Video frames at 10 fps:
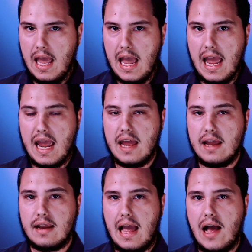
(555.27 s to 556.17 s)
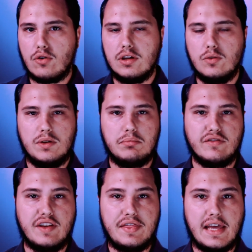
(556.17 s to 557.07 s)
and how can we
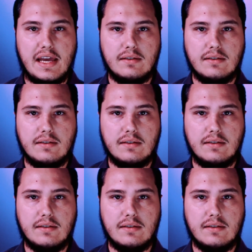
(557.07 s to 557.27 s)
prevent that.